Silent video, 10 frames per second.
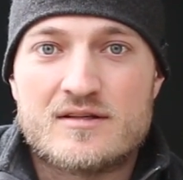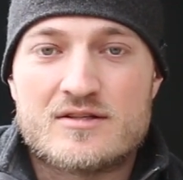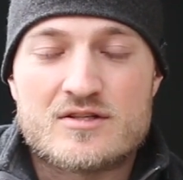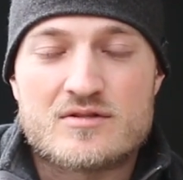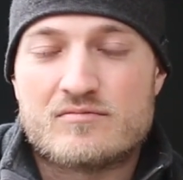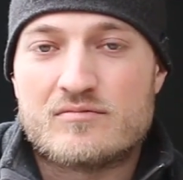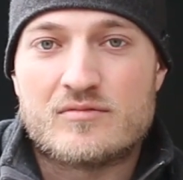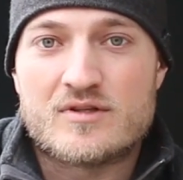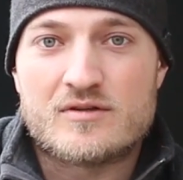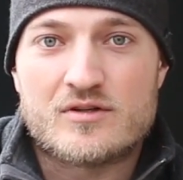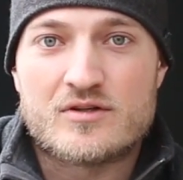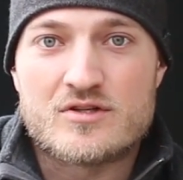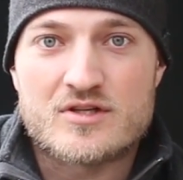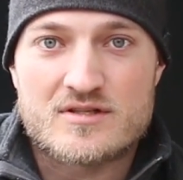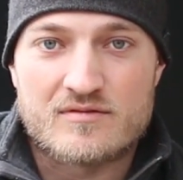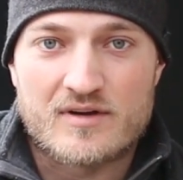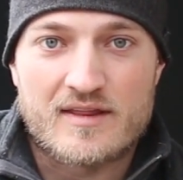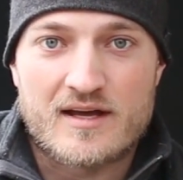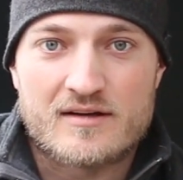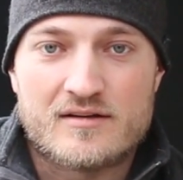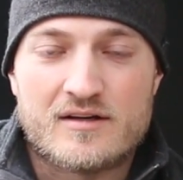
It just couldn't justify that.